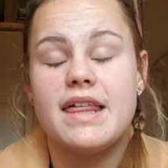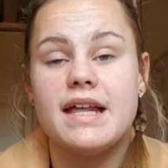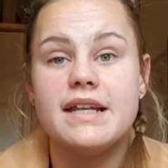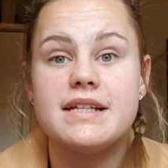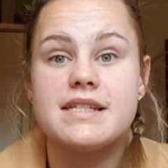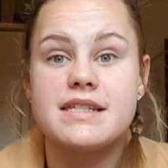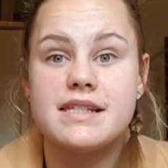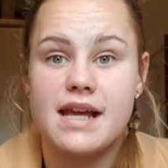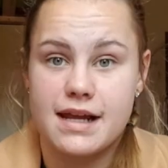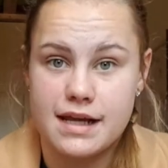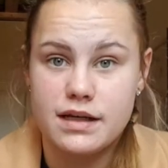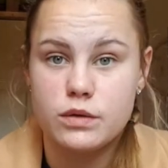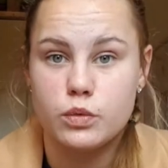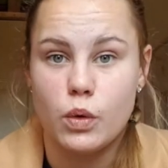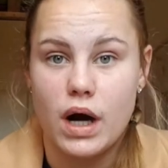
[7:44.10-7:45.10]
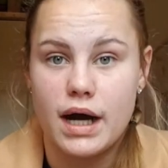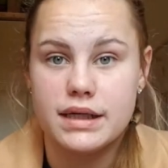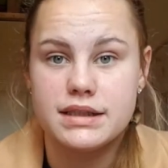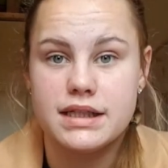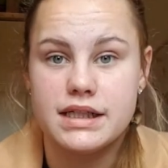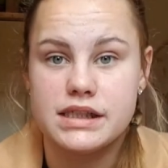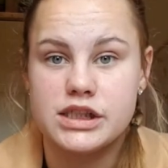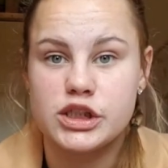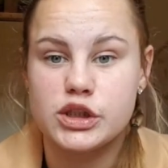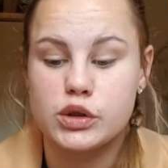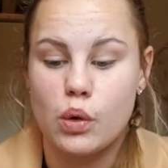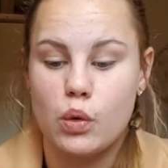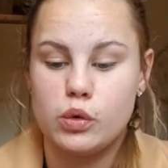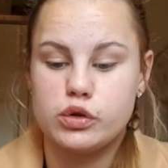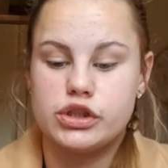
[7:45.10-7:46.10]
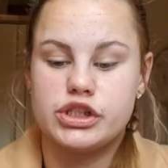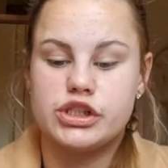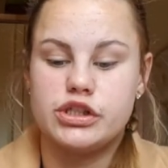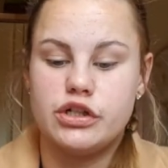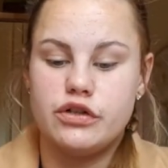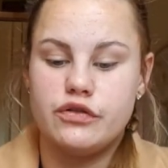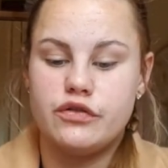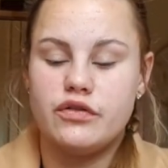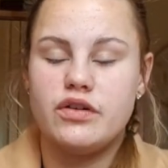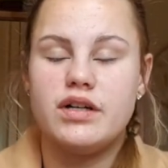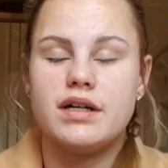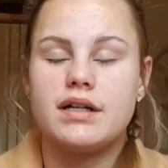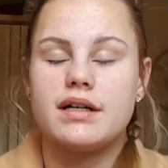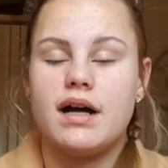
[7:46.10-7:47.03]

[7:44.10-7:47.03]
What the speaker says: Then the second one is Soul Surfer.